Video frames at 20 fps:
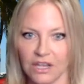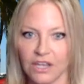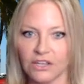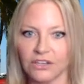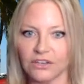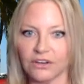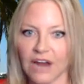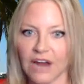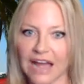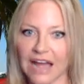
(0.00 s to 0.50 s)

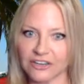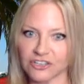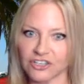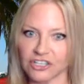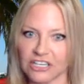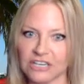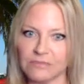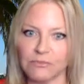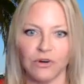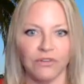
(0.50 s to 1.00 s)
You're
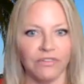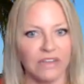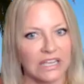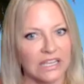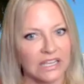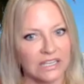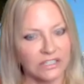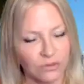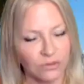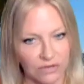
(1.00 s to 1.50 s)
actually moving
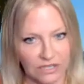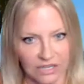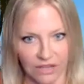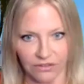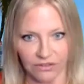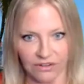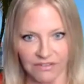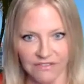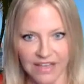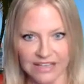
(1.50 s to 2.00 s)
it into
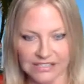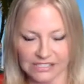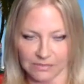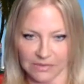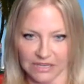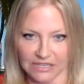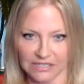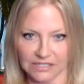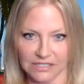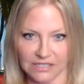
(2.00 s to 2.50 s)
another
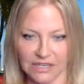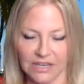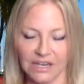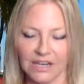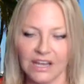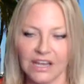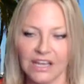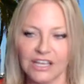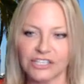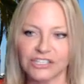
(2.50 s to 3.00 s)
investment.
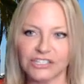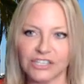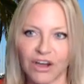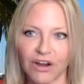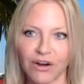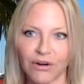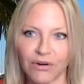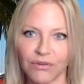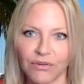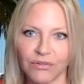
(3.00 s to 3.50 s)

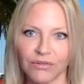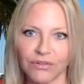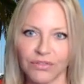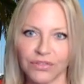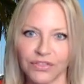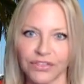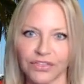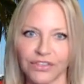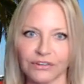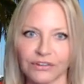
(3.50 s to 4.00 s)
So
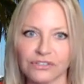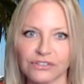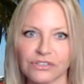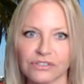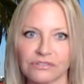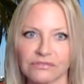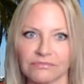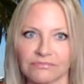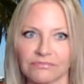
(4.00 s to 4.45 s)
there's